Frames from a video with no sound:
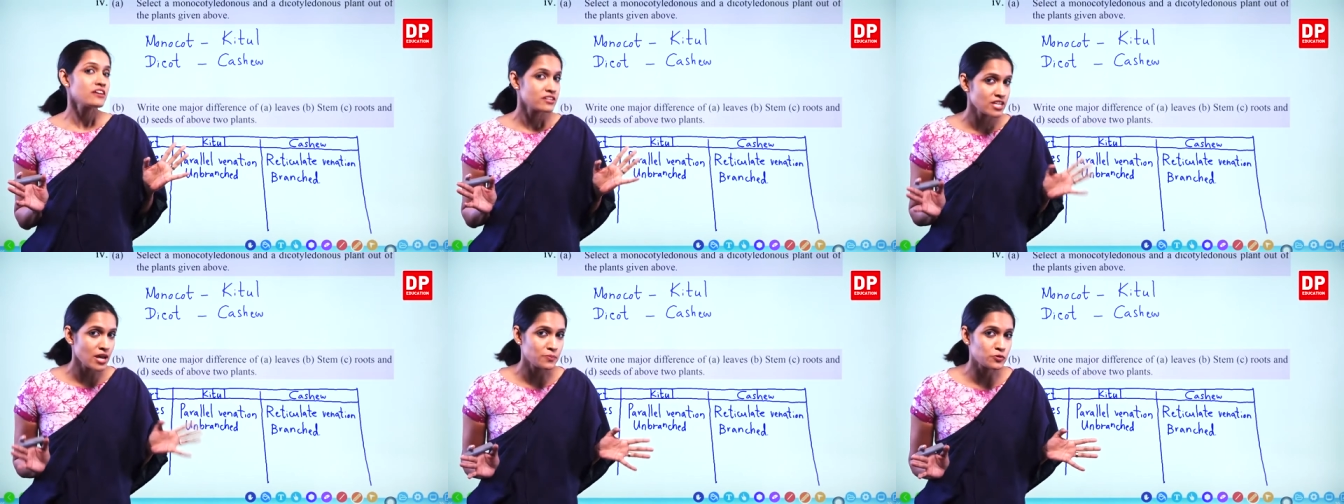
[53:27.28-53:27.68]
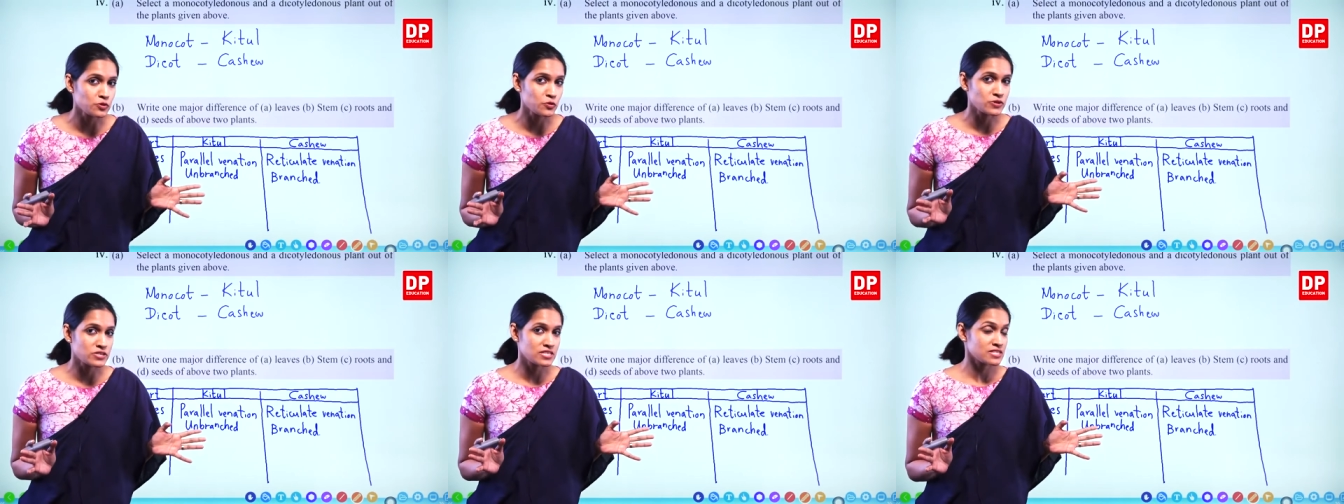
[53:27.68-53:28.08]

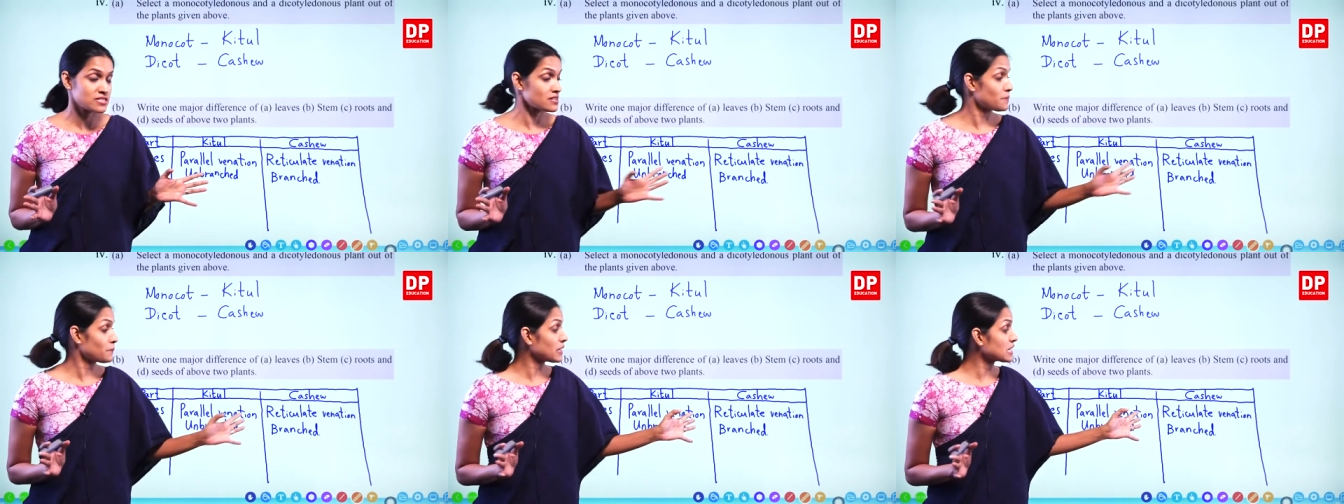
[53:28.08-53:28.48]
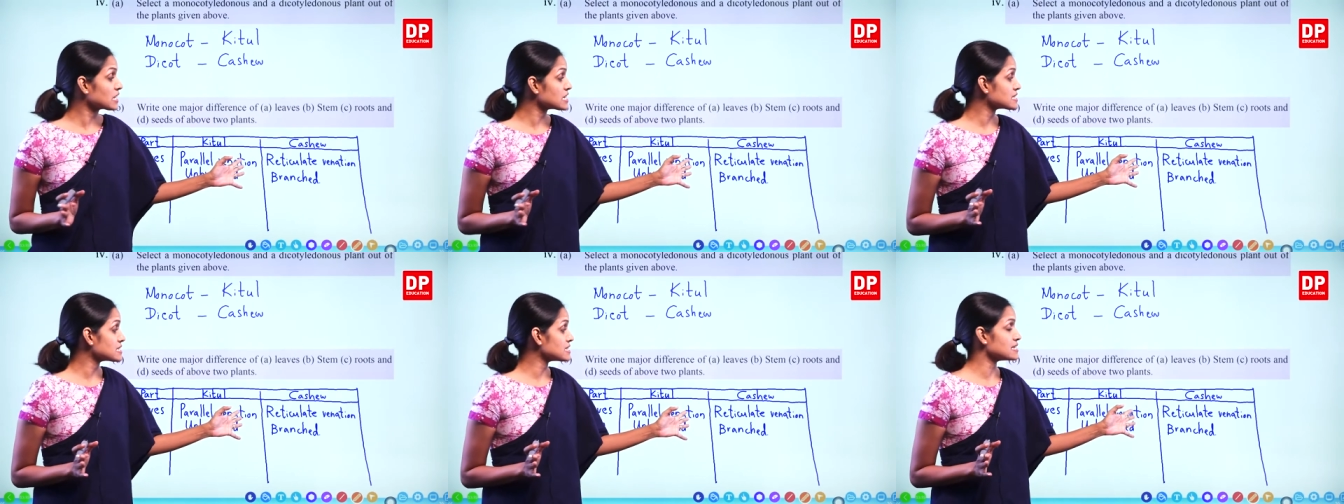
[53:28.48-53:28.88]
taproot system
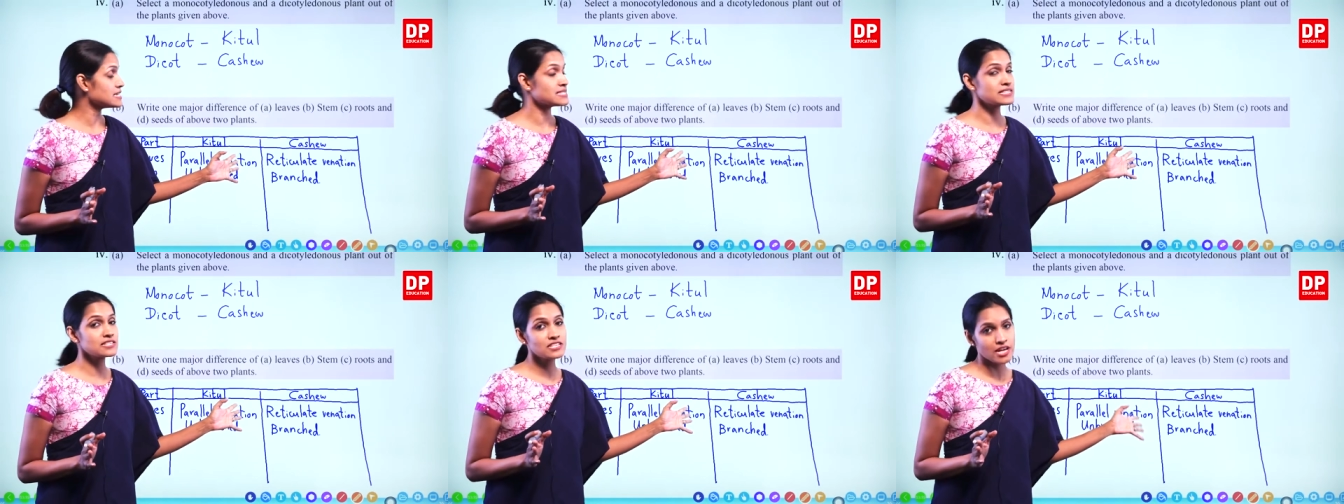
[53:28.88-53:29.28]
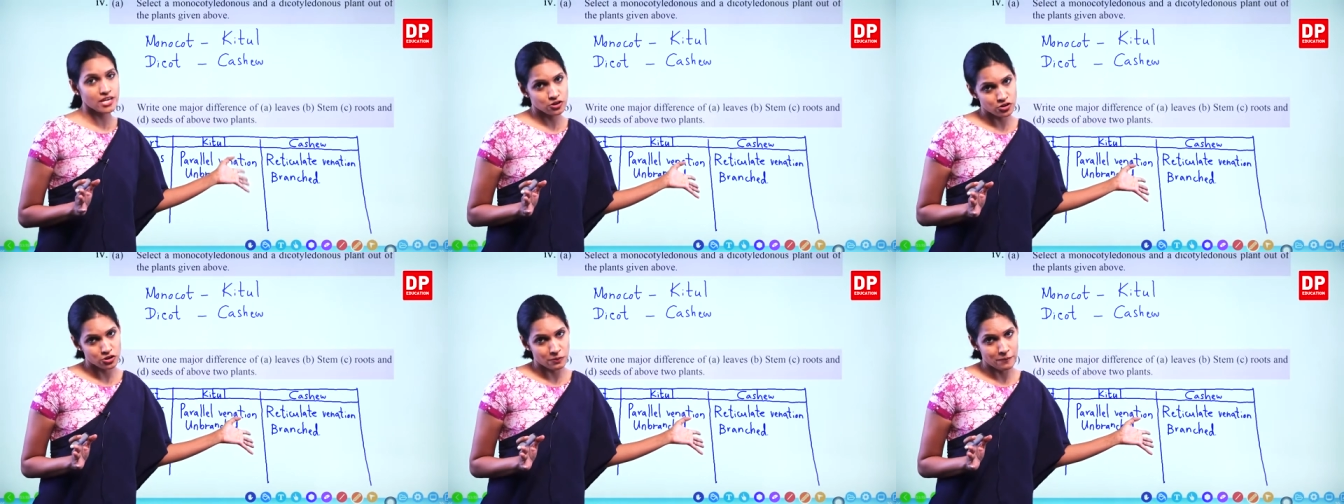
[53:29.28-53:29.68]
because it is a dicot
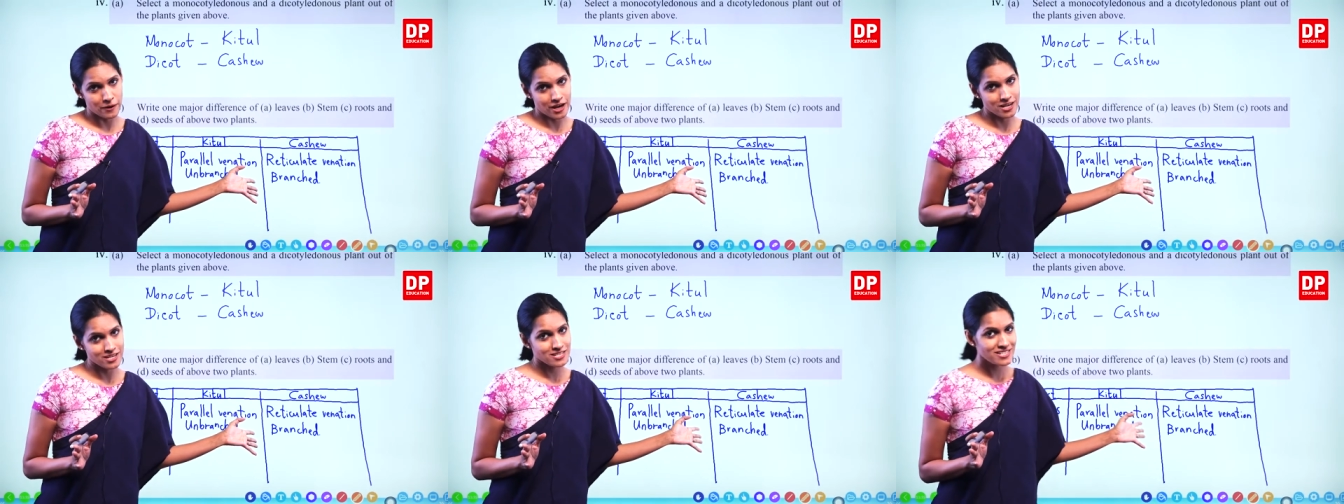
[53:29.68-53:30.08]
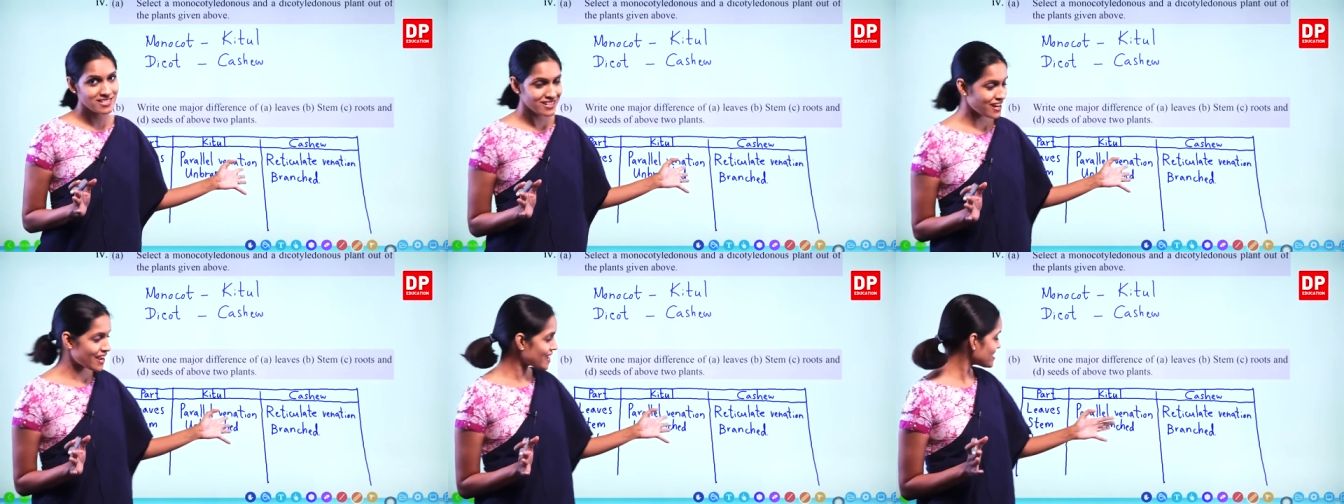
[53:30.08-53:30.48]
plant,
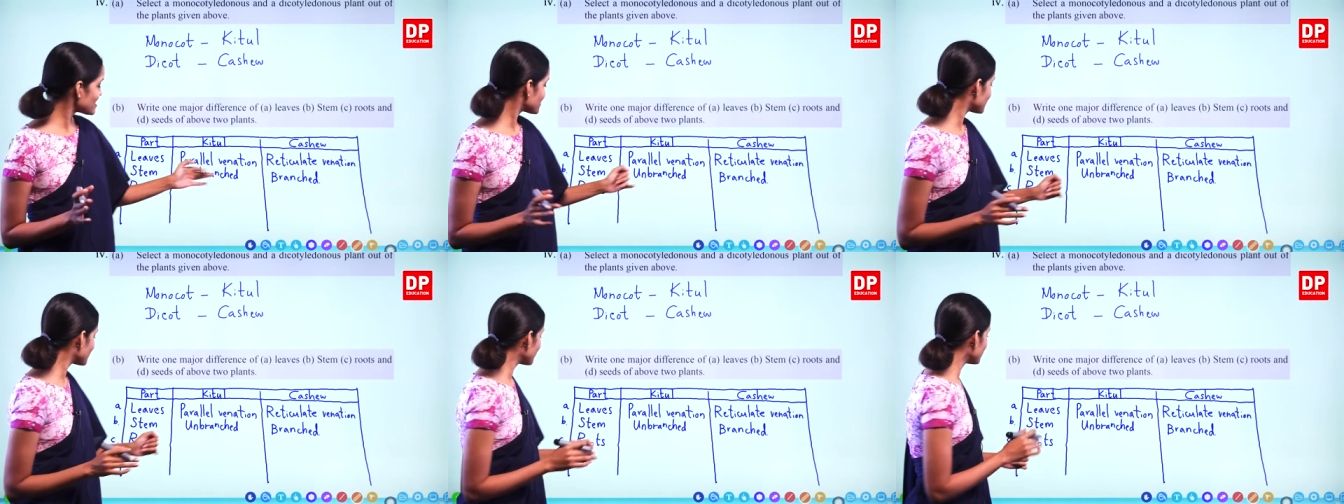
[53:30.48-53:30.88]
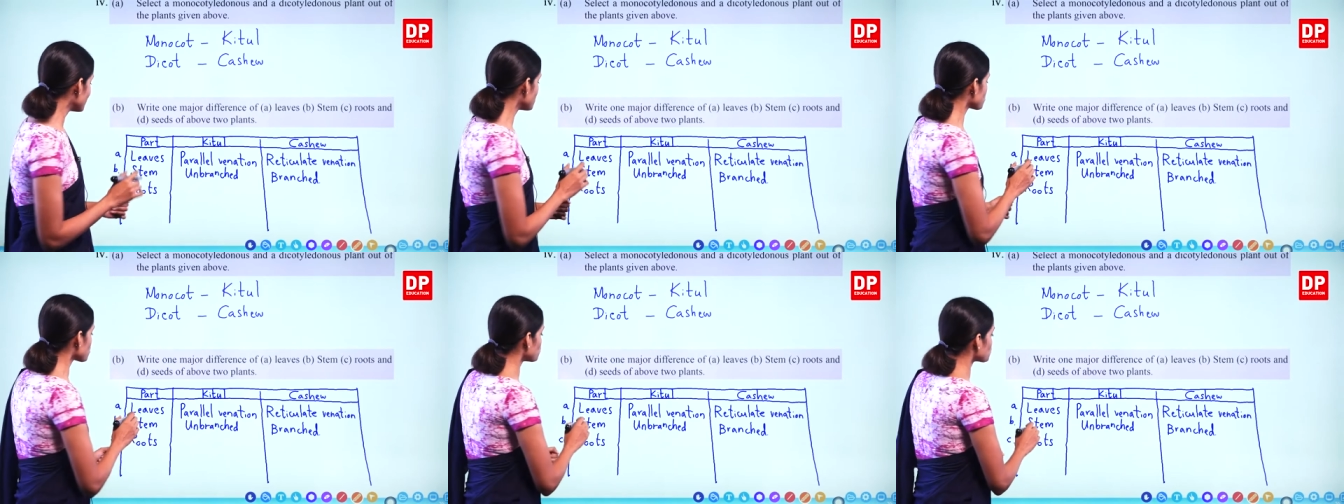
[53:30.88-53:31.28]
right?
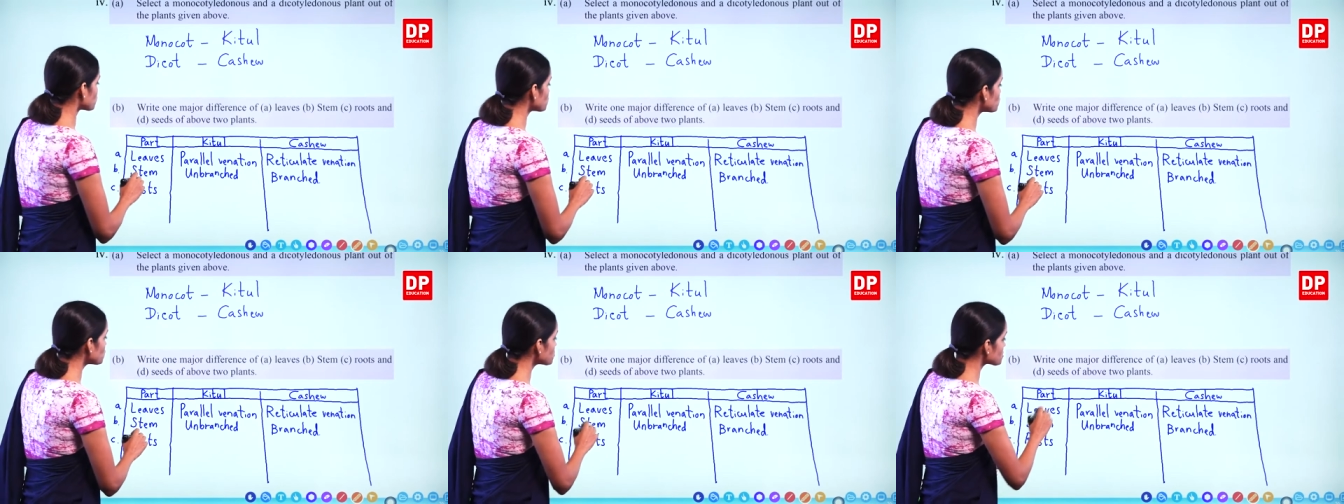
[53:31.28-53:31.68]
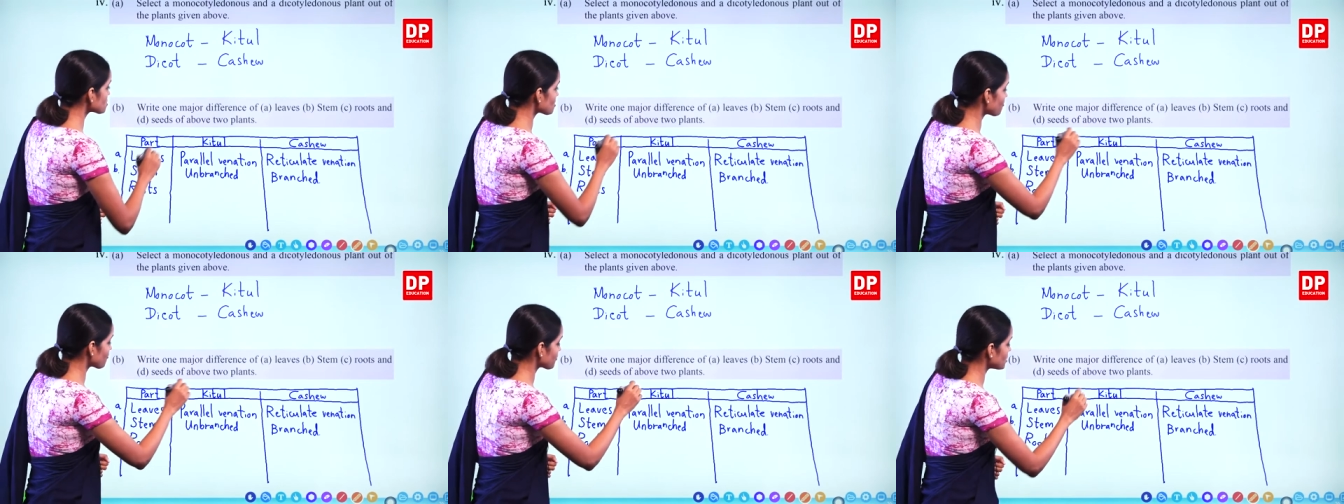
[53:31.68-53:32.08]
So roots of